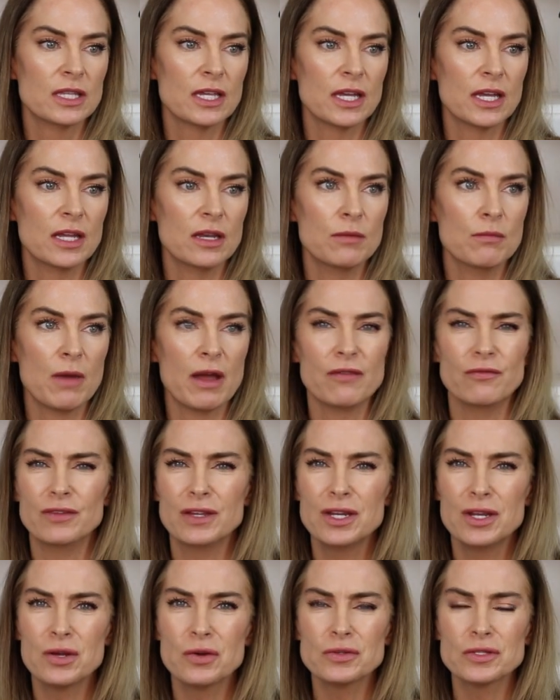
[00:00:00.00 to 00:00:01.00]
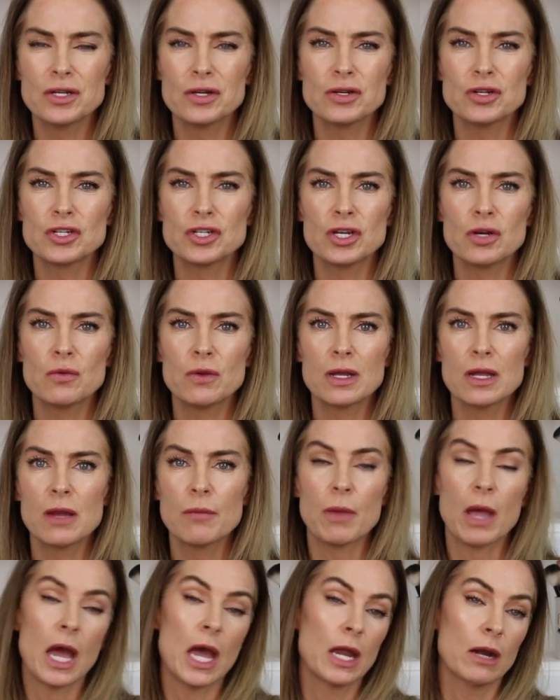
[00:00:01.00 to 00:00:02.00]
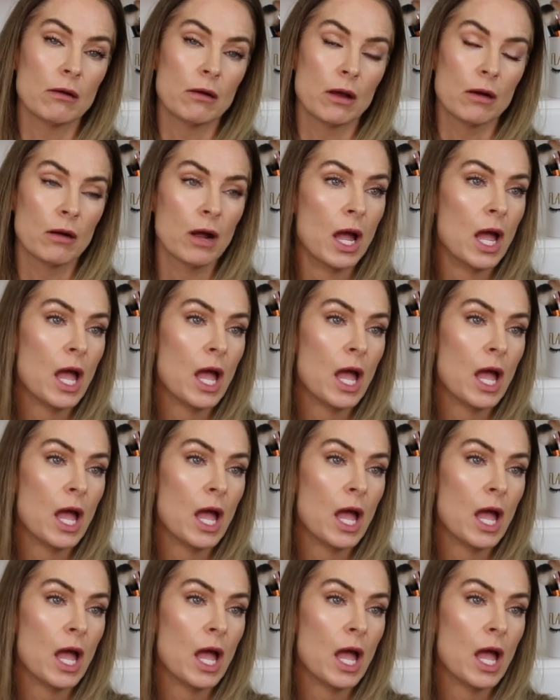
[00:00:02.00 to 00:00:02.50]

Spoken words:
then my videos aren't showing up. I don't know.